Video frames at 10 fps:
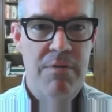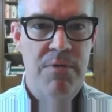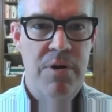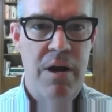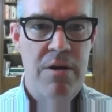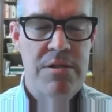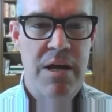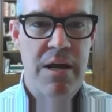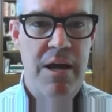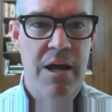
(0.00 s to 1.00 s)
for
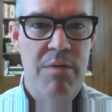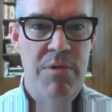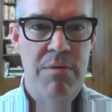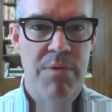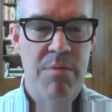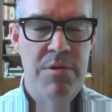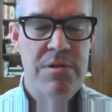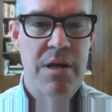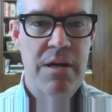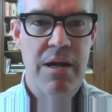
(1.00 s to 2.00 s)
cars.com and
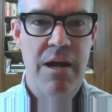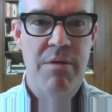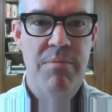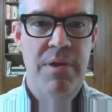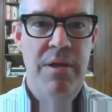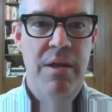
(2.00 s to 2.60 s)
apartments.com.